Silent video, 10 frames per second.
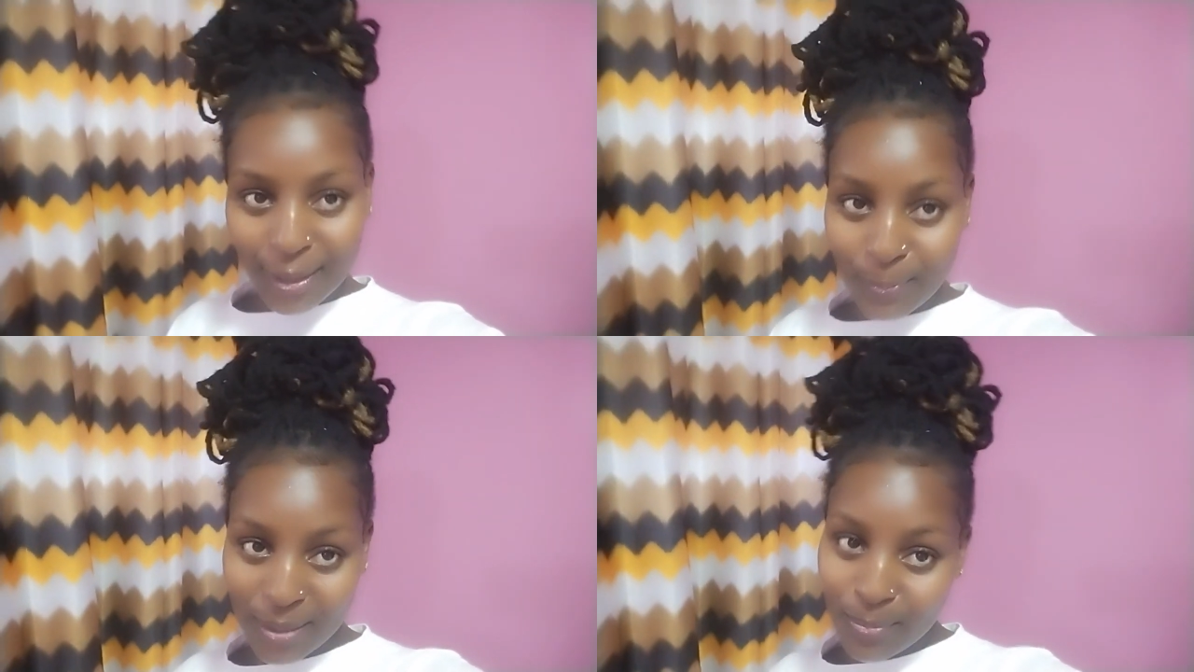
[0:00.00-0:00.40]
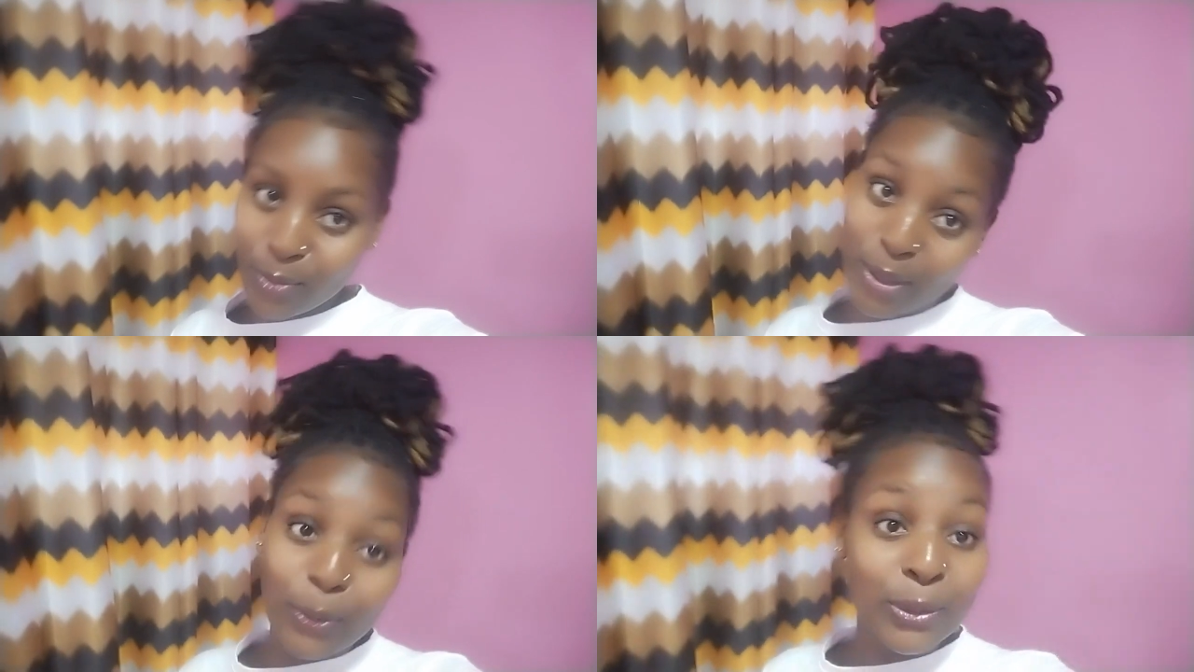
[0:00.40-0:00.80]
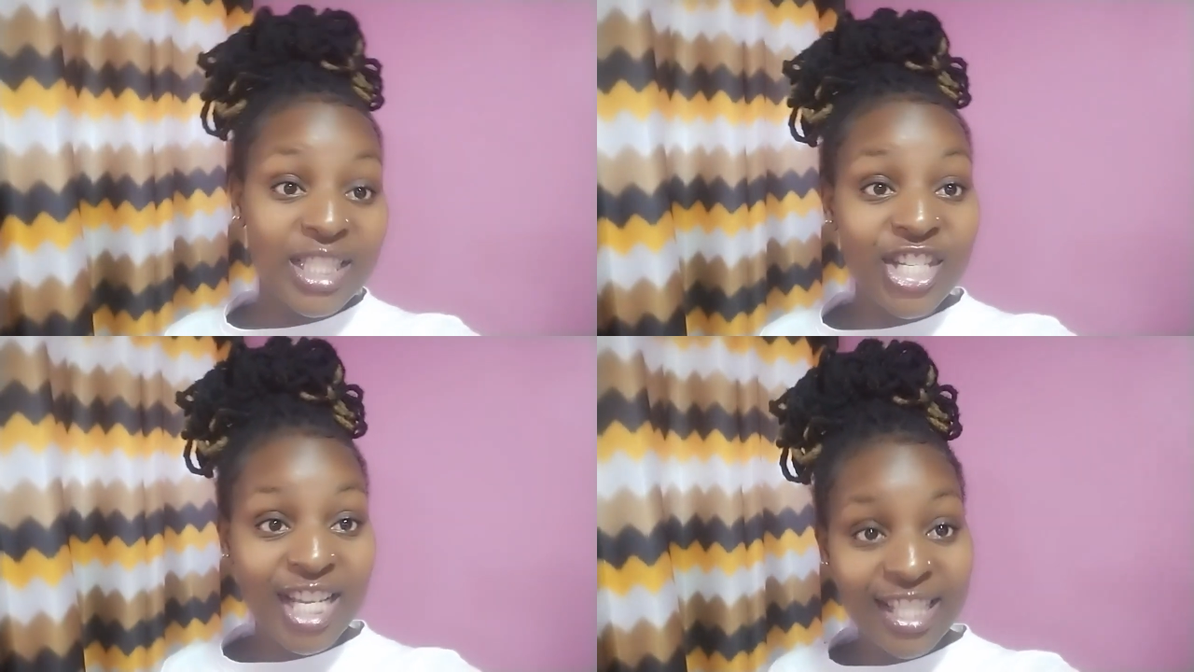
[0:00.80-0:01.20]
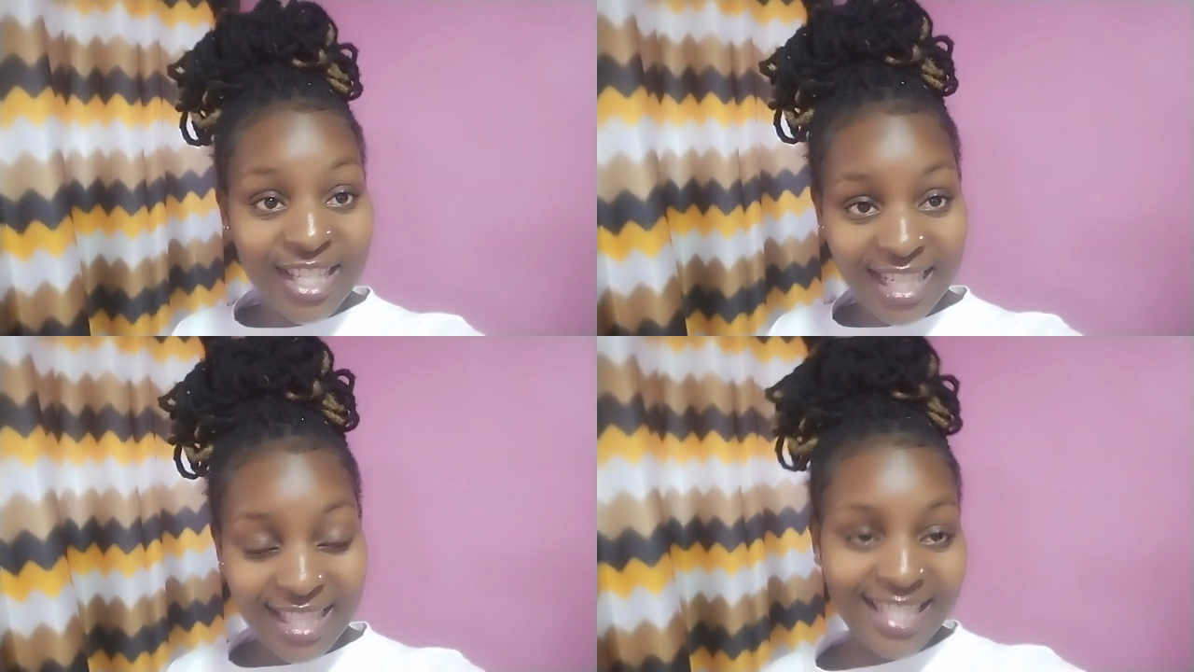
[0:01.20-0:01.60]
Maybe we could change
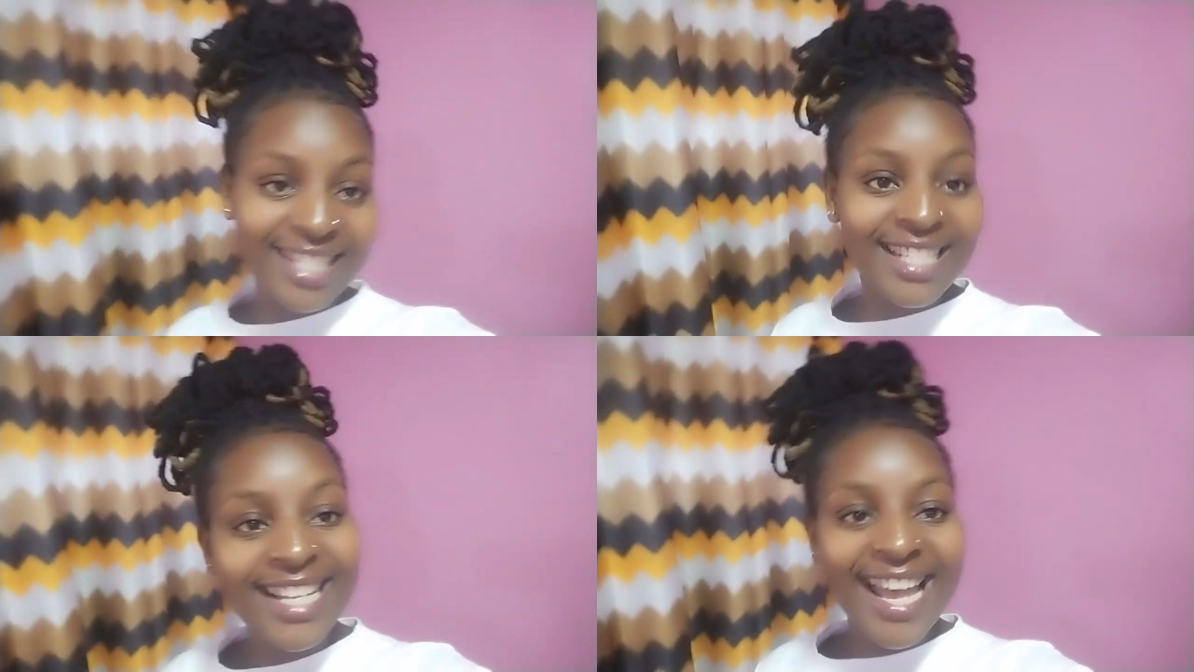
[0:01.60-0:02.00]
it.